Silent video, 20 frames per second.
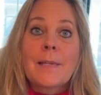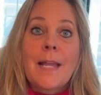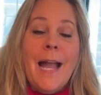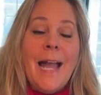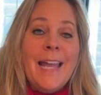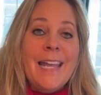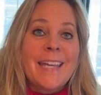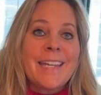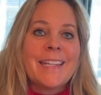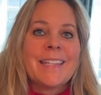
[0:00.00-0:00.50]

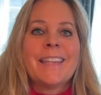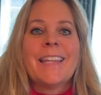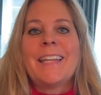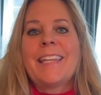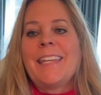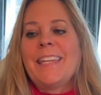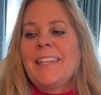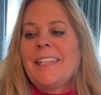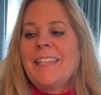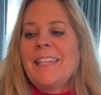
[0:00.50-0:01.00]
Hi,
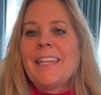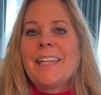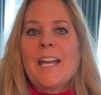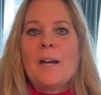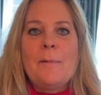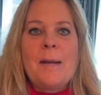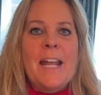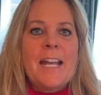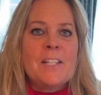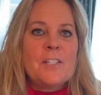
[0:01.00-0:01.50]
Lucky Lindy
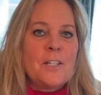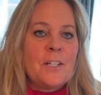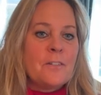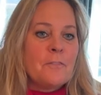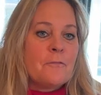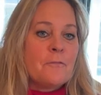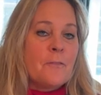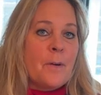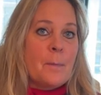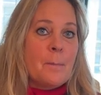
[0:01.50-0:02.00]
coming at
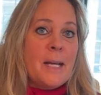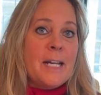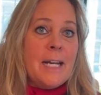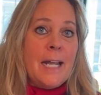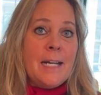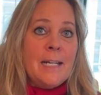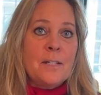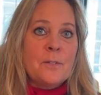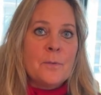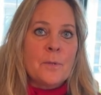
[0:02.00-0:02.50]
you from my
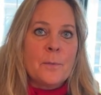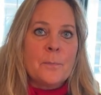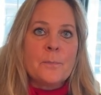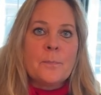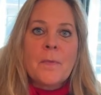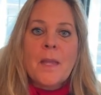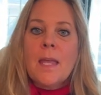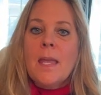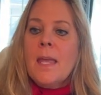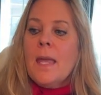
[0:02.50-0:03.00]
dining room.
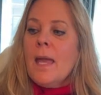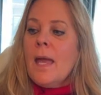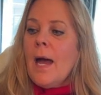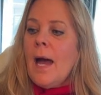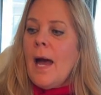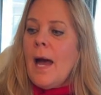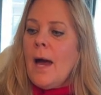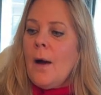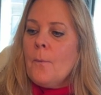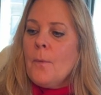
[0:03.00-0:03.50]

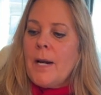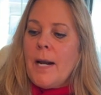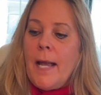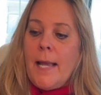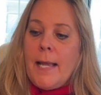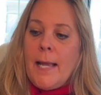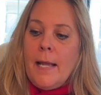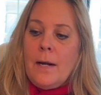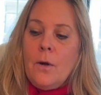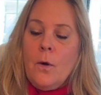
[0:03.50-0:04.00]
When
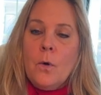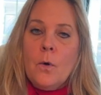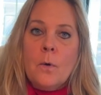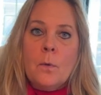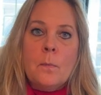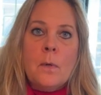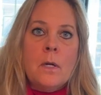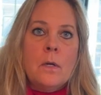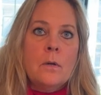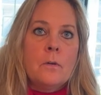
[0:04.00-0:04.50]
I got
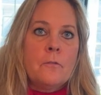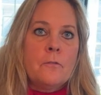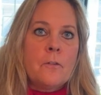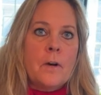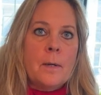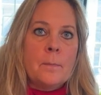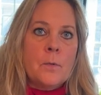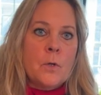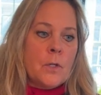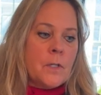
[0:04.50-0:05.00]
home
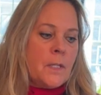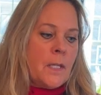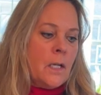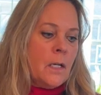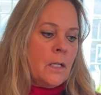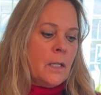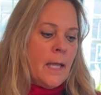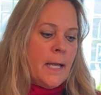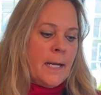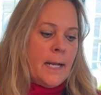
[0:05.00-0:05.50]
from North
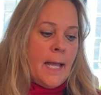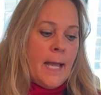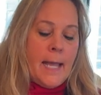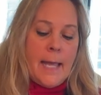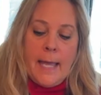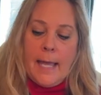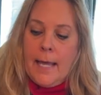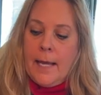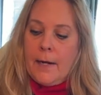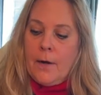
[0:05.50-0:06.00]
Carolina,
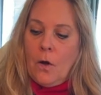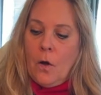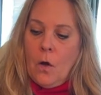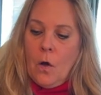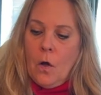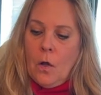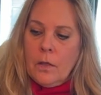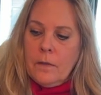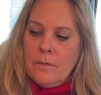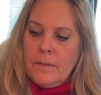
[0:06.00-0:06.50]
I had
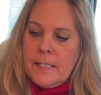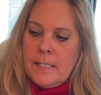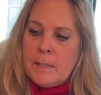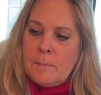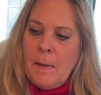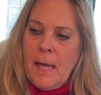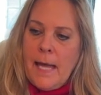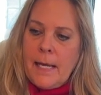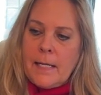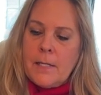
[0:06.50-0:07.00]
all of these
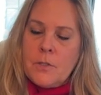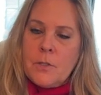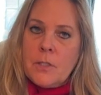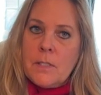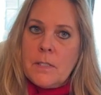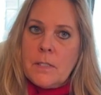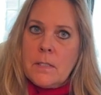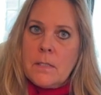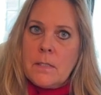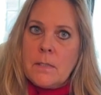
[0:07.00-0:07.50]

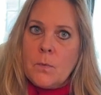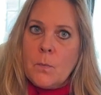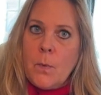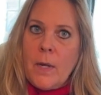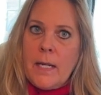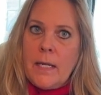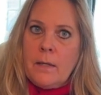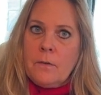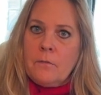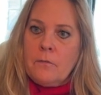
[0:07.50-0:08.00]
packages
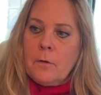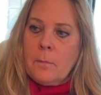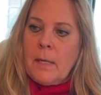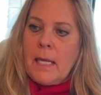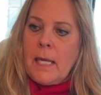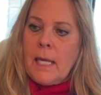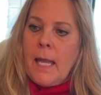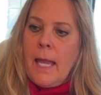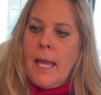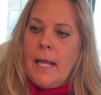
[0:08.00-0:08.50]
waiting for
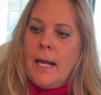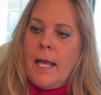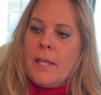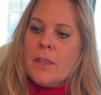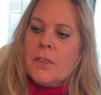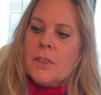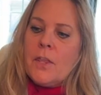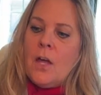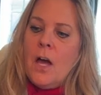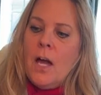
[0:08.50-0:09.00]
me and
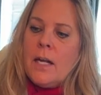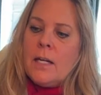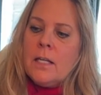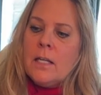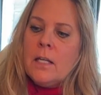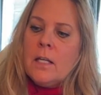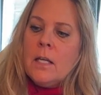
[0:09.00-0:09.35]
I thought